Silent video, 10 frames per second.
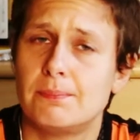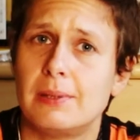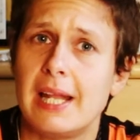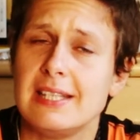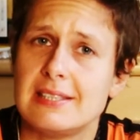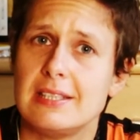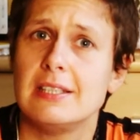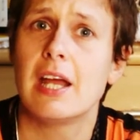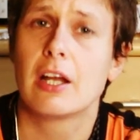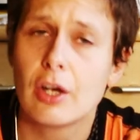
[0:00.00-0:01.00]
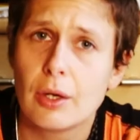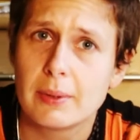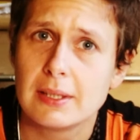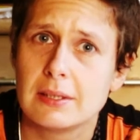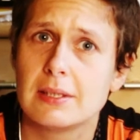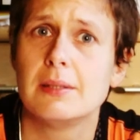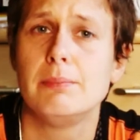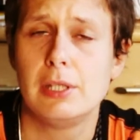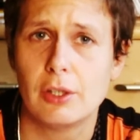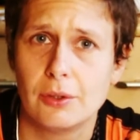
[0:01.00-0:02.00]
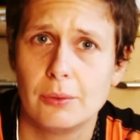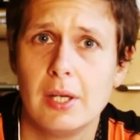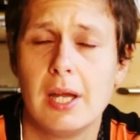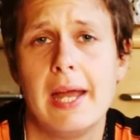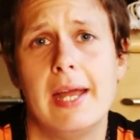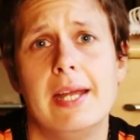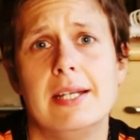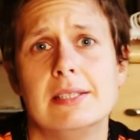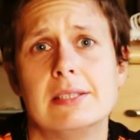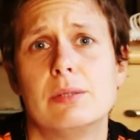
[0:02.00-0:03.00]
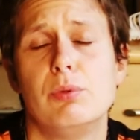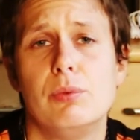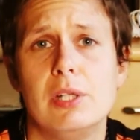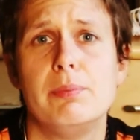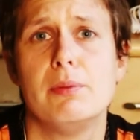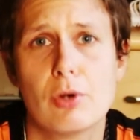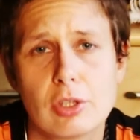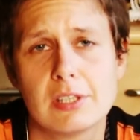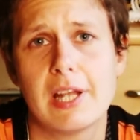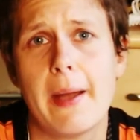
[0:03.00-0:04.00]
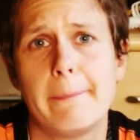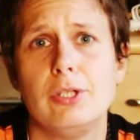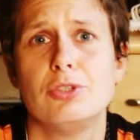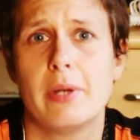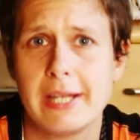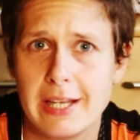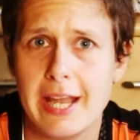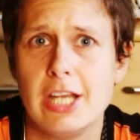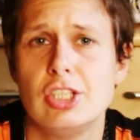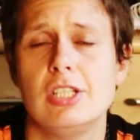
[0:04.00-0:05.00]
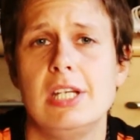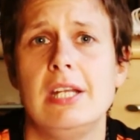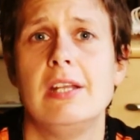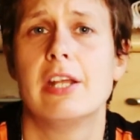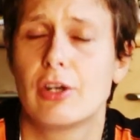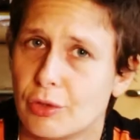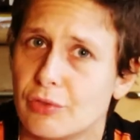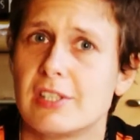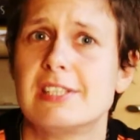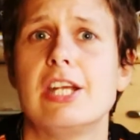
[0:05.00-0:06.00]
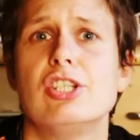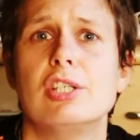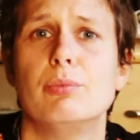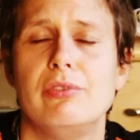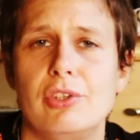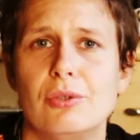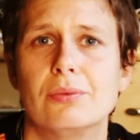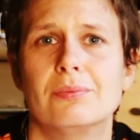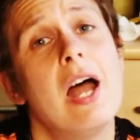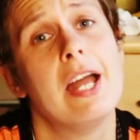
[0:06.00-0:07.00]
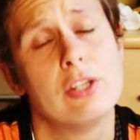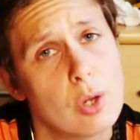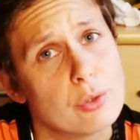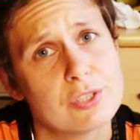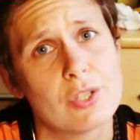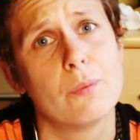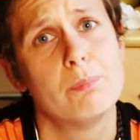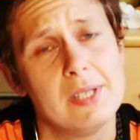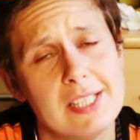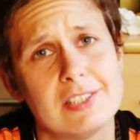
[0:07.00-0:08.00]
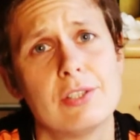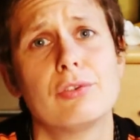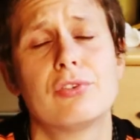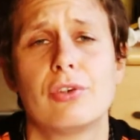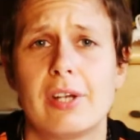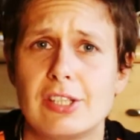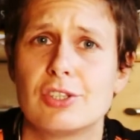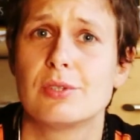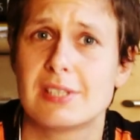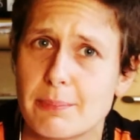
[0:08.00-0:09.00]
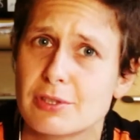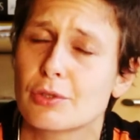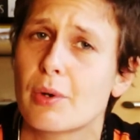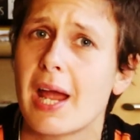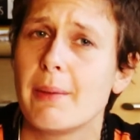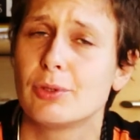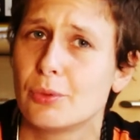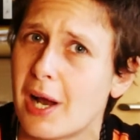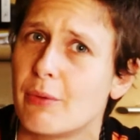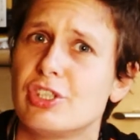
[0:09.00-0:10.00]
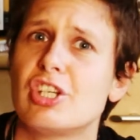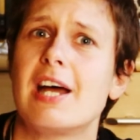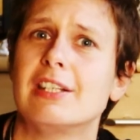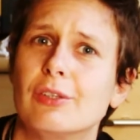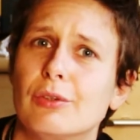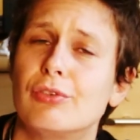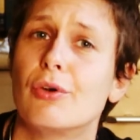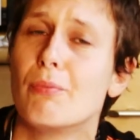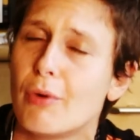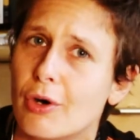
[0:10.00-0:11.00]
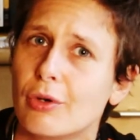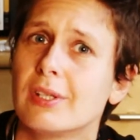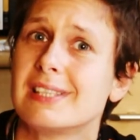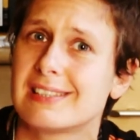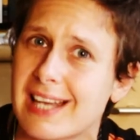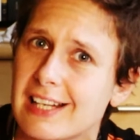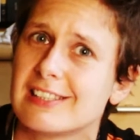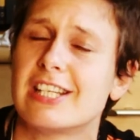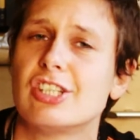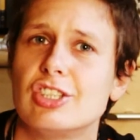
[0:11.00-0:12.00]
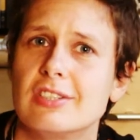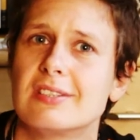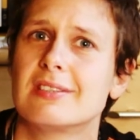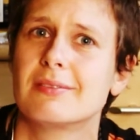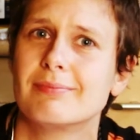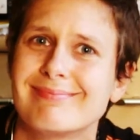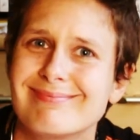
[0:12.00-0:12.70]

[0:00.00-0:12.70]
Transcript: placing a comment below and we will be more than happy to engage in the conversation with you. And also, please don't forget to subscribe to our channel for more skull sessions.